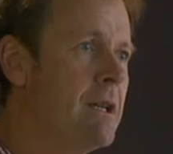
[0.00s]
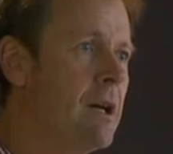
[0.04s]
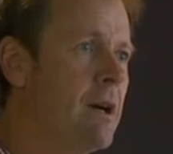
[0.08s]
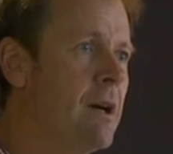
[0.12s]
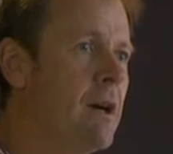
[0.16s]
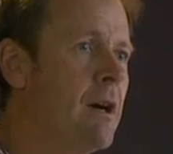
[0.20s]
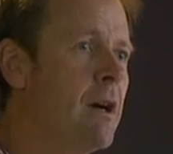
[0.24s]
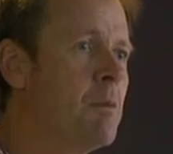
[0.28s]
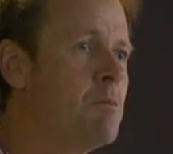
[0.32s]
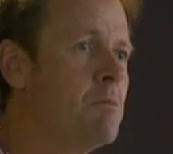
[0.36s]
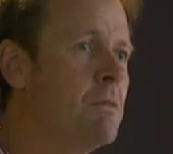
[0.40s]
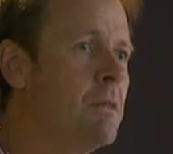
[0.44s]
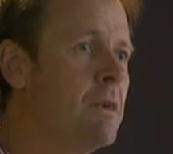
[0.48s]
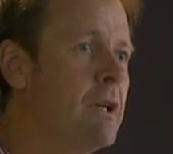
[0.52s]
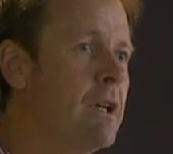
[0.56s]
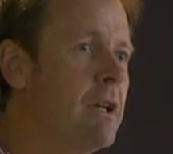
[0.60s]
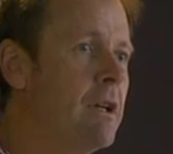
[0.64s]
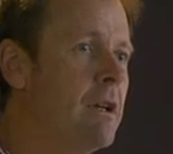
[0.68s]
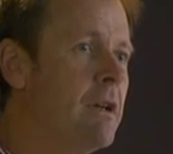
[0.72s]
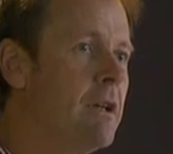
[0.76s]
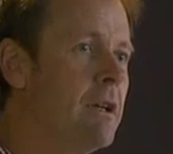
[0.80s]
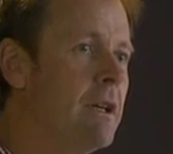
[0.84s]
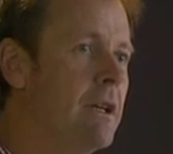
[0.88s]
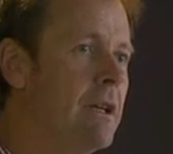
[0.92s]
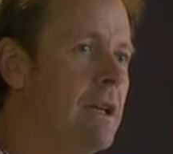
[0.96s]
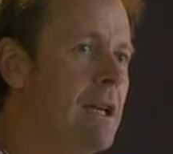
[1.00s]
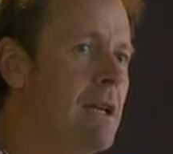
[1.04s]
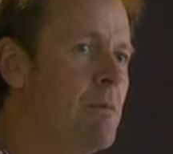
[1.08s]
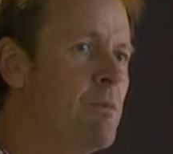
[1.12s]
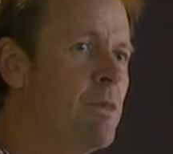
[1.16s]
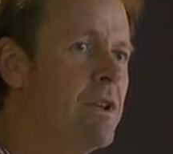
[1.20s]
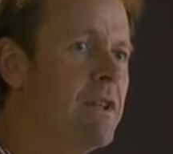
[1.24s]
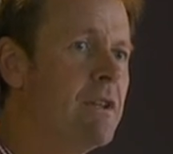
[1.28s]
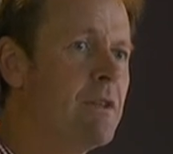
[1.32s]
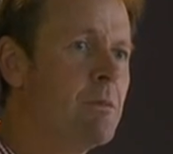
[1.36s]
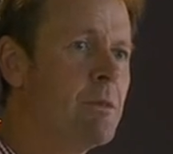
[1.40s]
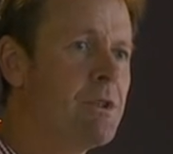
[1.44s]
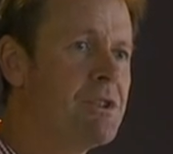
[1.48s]
MB,
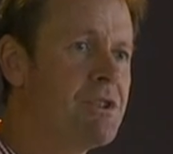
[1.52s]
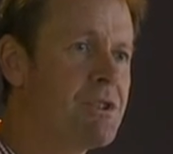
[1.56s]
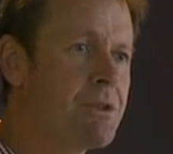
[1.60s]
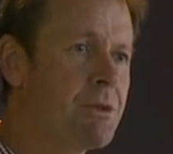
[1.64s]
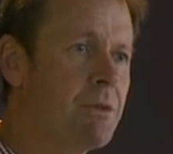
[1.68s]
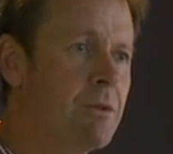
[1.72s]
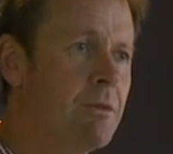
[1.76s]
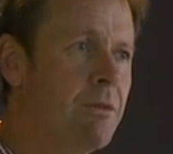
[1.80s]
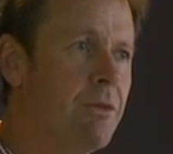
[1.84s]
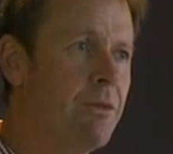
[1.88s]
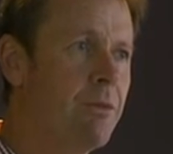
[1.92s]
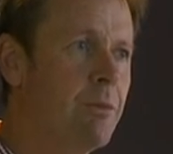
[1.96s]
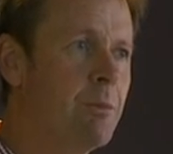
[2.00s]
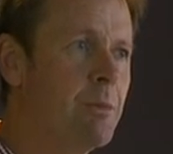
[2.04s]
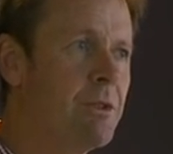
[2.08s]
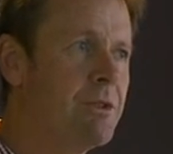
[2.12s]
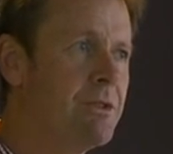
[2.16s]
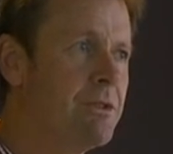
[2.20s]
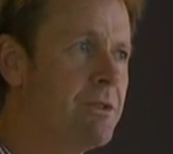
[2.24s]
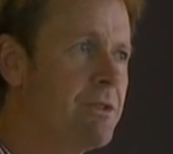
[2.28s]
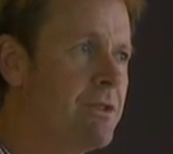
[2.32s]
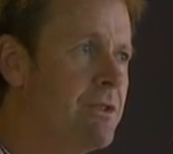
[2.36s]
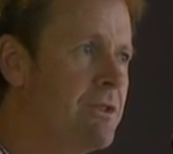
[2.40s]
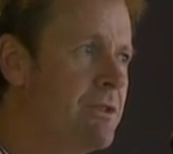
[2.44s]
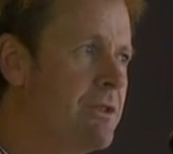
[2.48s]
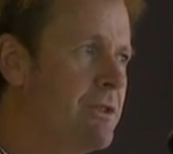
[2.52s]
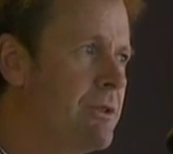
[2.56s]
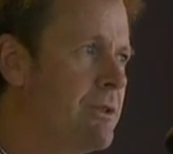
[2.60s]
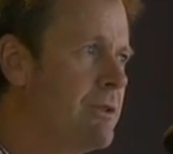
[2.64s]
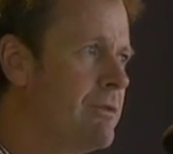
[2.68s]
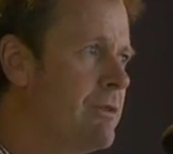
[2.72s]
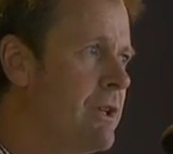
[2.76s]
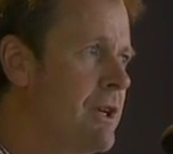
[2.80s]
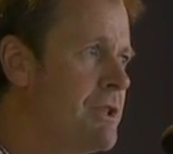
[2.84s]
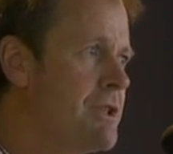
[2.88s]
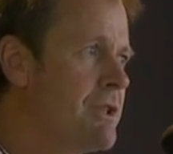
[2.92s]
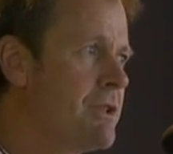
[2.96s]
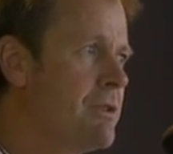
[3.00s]
the Minister of Business,
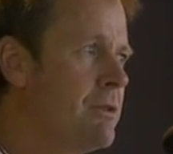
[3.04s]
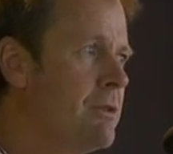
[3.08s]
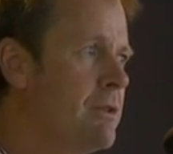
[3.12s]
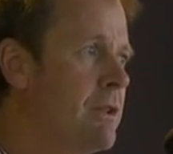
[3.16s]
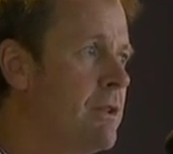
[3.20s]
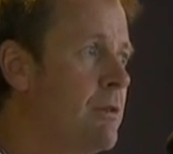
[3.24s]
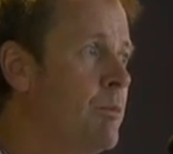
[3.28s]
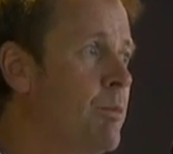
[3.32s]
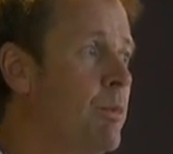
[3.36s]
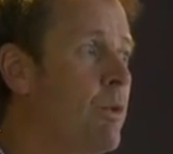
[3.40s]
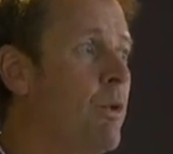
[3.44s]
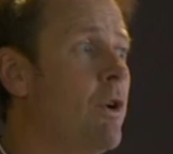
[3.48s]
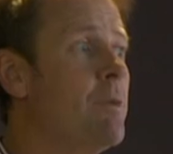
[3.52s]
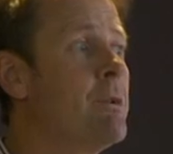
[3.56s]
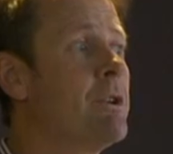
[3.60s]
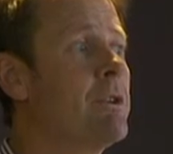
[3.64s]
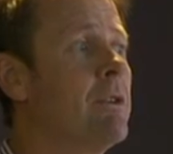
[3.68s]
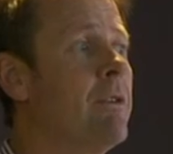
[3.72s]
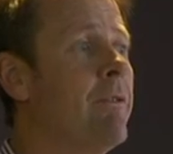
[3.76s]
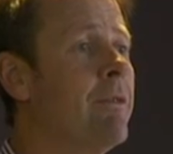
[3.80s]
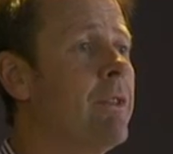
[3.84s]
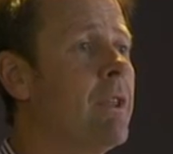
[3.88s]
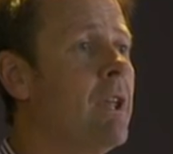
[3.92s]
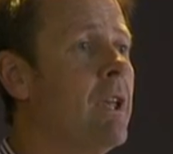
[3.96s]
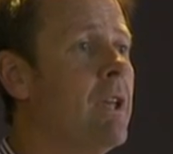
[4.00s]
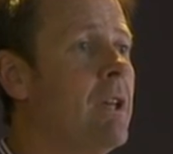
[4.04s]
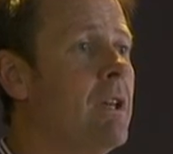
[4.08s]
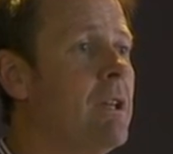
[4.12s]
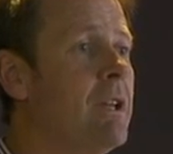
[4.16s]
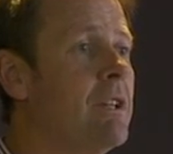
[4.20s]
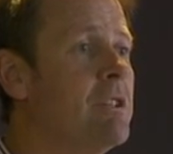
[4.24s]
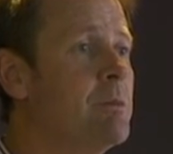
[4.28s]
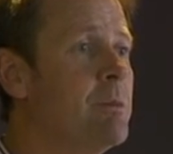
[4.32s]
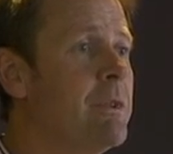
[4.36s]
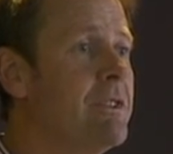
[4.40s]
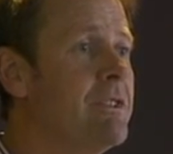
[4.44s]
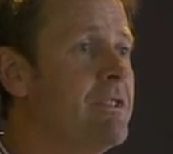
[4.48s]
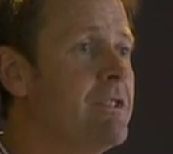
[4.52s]
Innovation and Employment,
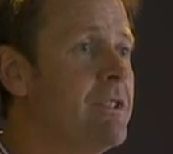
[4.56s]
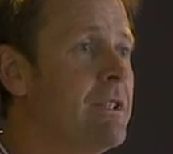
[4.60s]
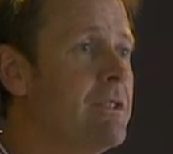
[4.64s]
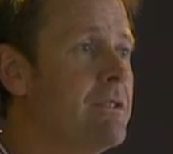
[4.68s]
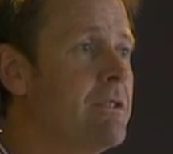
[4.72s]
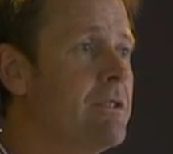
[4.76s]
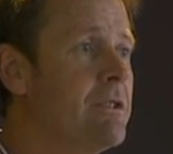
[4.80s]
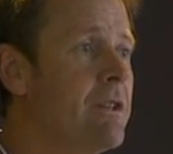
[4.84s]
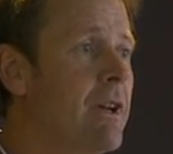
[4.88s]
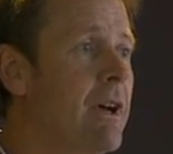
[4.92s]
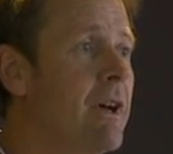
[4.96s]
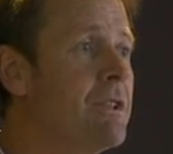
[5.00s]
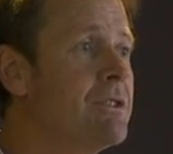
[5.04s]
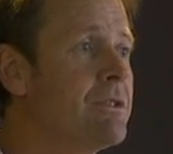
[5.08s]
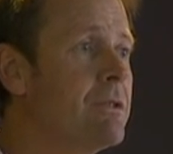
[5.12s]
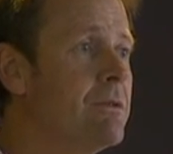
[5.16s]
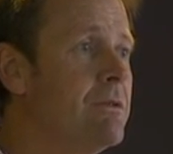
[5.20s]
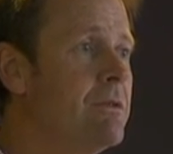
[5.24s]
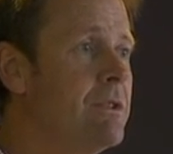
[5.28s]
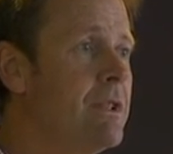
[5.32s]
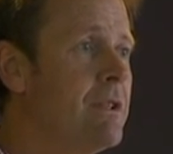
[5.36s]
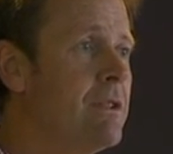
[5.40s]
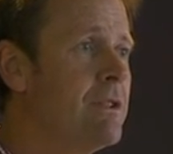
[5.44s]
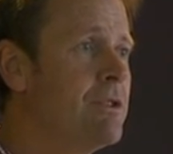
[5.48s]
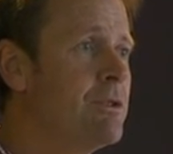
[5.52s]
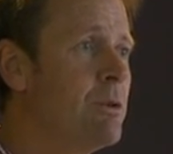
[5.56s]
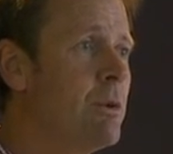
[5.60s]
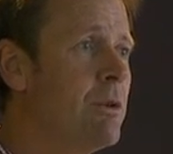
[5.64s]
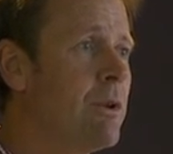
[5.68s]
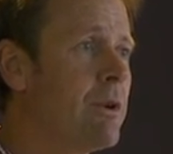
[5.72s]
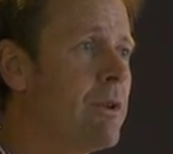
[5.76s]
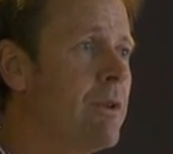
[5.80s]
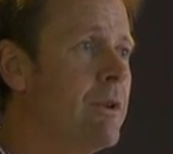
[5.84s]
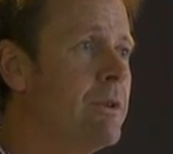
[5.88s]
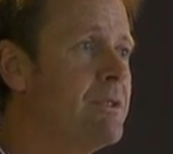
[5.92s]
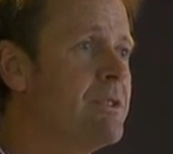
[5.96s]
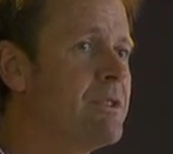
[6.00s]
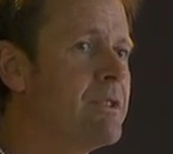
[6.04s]
has been set the task of dealing to a lot
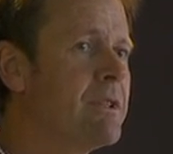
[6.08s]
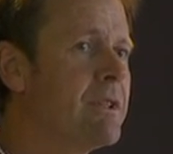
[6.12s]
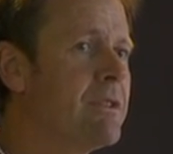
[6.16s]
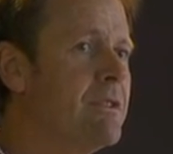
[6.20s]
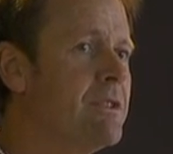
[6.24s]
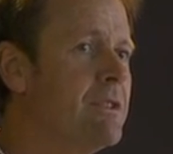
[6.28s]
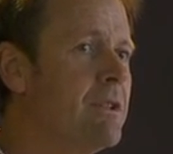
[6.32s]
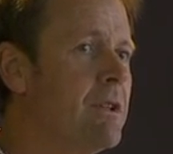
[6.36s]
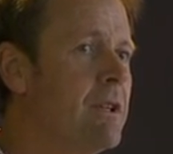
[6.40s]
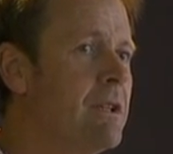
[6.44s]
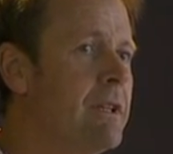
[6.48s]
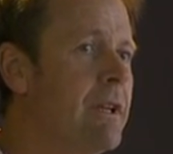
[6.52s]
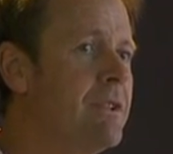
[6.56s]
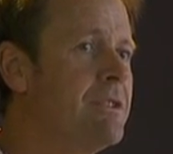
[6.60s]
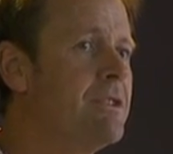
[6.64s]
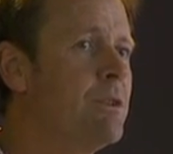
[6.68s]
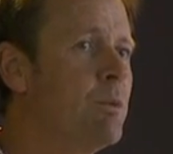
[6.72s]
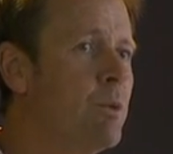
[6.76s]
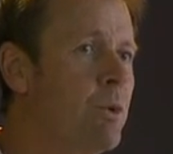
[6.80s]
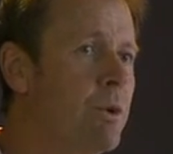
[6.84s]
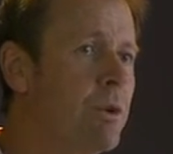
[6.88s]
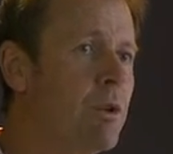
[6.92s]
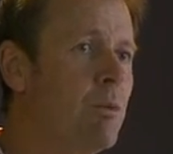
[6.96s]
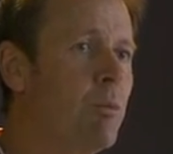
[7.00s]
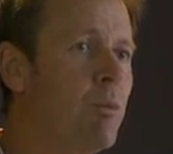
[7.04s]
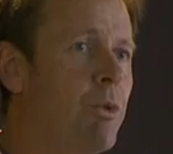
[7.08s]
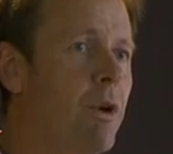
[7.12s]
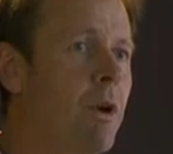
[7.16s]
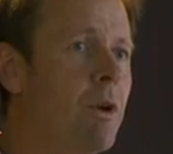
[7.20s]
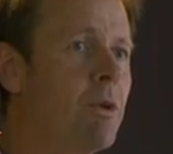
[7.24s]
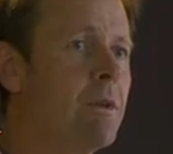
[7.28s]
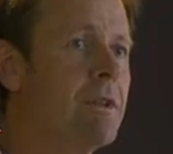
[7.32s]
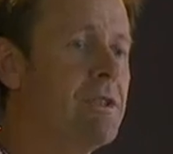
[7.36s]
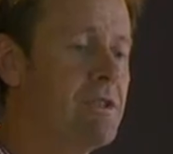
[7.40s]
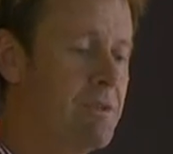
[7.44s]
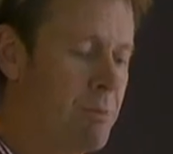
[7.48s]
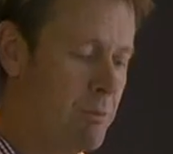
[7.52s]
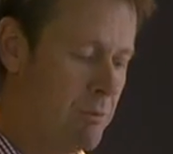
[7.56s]
of those things. And that's a work in
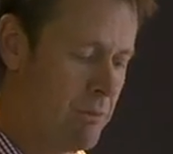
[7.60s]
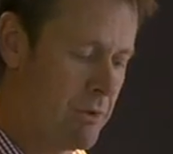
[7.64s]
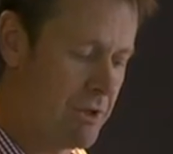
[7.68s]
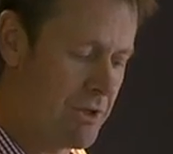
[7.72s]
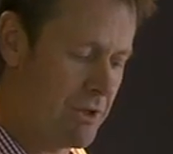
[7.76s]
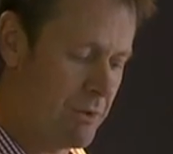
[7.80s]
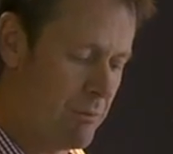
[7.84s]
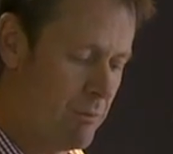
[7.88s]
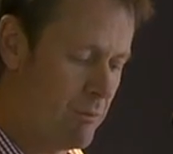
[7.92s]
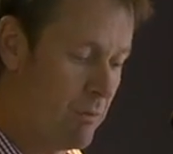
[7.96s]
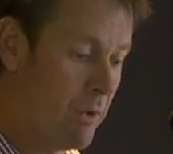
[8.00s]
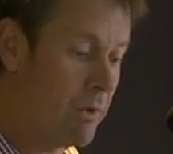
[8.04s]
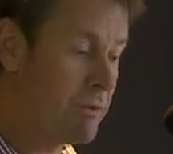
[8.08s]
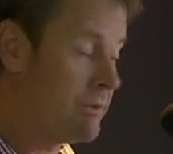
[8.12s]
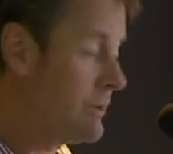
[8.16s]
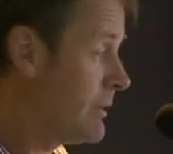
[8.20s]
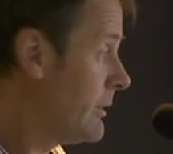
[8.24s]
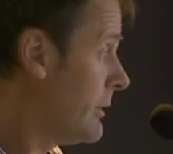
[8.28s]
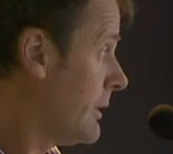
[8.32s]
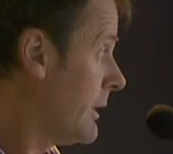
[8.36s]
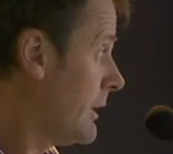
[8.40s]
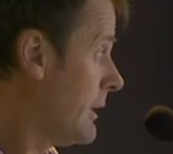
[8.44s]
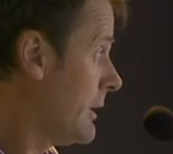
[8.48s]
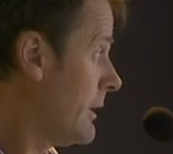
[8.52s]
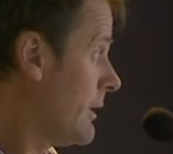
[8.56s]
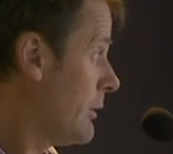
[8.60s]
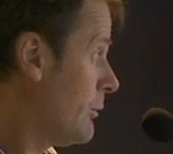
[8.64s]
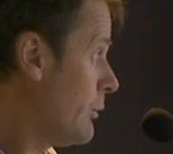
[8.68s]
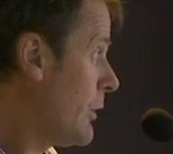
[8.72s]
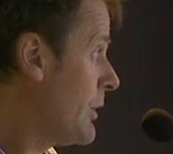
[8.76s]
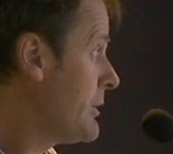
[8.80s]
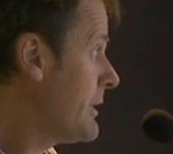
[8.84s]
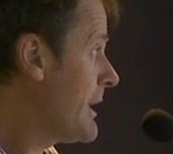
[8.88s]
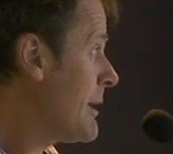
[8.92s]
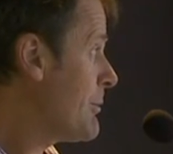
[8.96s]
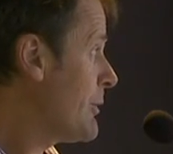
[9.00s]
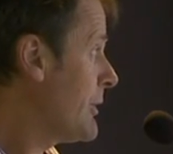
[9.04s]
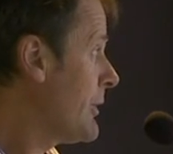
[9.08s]
progress, which
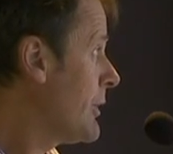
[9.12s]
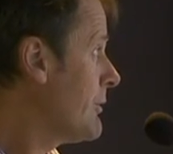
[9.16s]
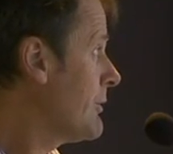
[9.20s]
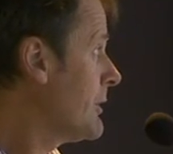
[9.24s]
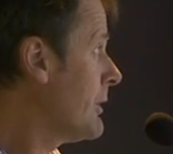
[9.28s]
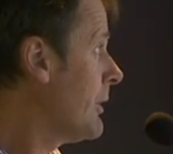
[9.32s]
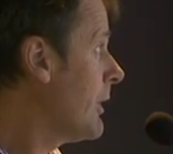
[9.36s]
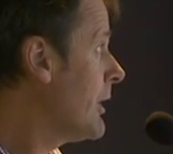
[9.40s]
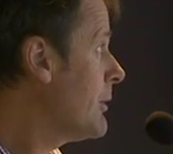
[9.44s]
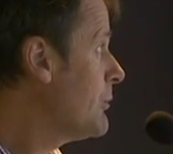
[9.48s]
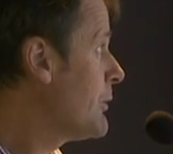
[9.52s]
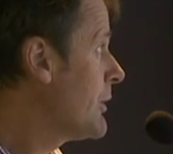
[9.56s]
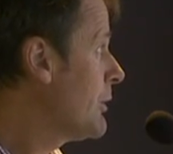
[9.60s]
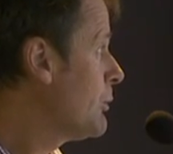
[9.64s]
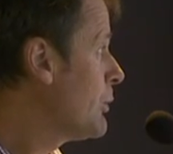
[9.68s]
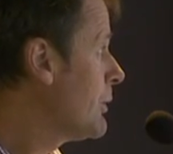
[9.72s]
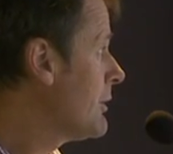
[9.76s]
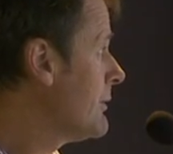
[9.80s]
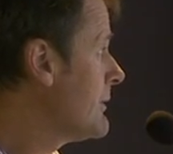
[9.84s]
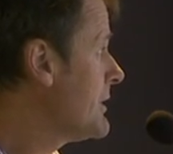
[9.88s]
won't happen overnight, but it will